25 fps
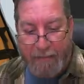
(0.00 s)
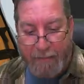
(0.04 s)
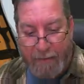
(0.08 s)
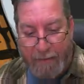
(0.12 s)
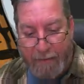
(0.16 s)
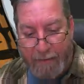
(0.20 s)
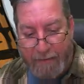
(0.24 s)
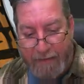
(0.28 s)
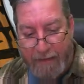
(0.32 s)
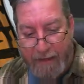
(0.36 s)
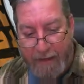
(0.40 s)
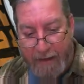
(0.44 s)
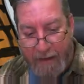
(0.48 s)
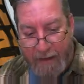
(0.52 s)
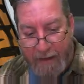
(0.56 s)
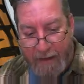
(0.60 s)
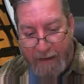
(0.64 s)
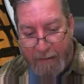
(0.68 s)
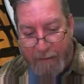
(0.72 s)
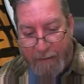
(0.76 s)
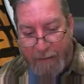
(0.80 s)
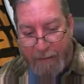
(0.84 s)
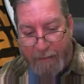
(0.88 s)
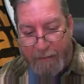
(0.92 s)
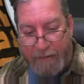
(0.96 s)
We would,
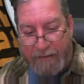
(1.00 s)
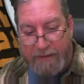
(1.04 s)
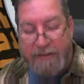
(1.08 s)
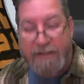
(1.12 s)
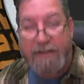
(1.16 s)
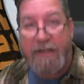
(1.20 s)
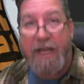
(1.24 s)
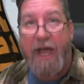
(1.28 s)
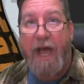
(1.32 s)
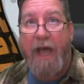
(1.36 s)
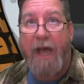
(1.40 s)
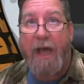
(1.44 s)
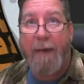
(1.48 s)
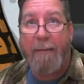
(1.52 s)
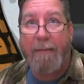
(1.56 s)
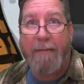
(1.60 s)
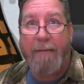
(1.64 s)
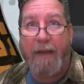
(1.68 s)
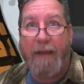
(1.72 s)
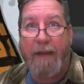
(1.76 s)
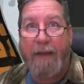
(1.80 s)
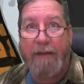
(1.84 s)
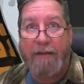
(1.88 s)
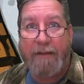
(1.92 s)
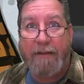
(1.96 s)
we would stop
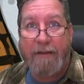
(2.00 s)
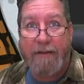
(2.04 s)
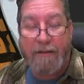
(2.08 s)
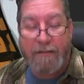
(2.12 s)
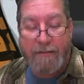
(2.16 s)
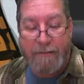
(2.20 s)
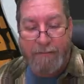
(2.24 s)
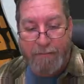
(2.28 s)
and,